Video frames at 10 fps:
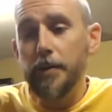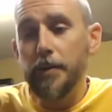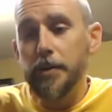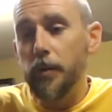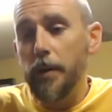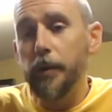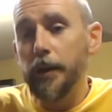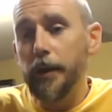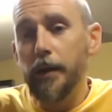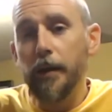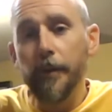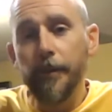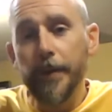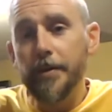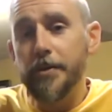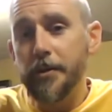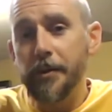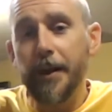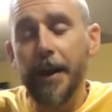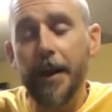So Rebel Yell is
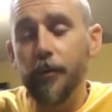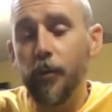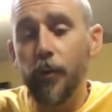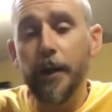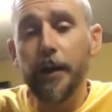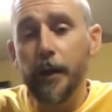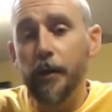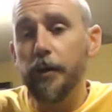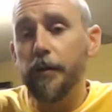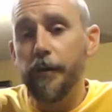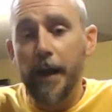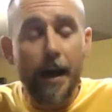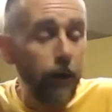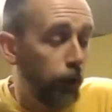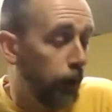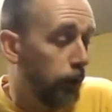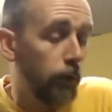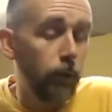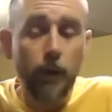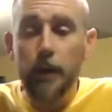certainly a really good
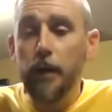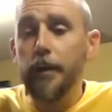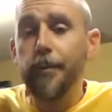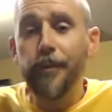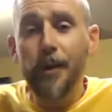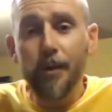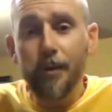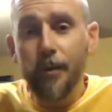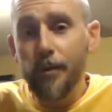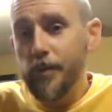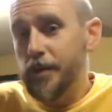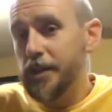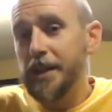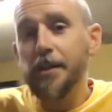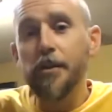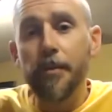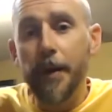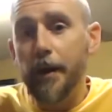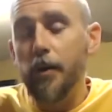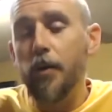value single
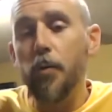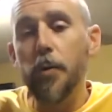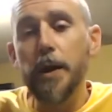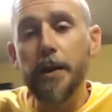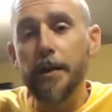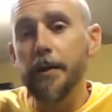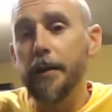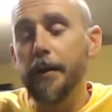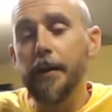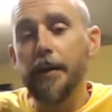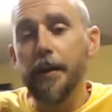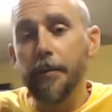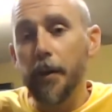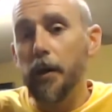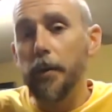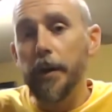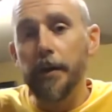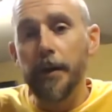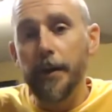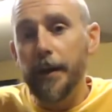barrel wheated
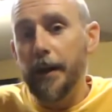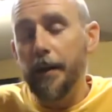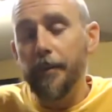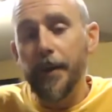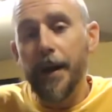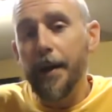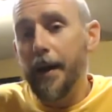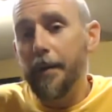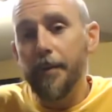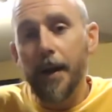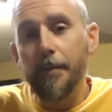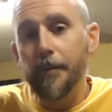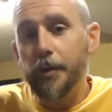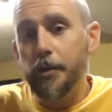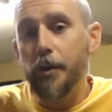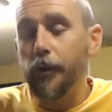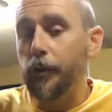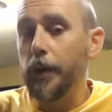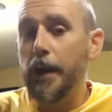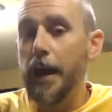bourbon. I'm strong
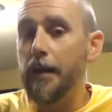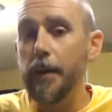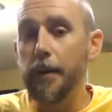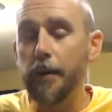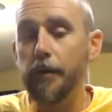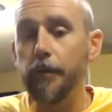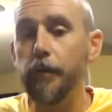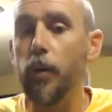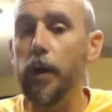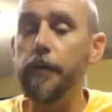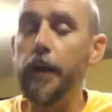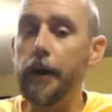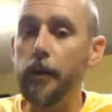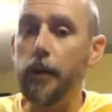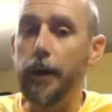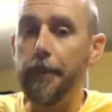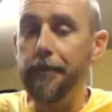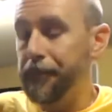3.5, maybe even 4 on value on it.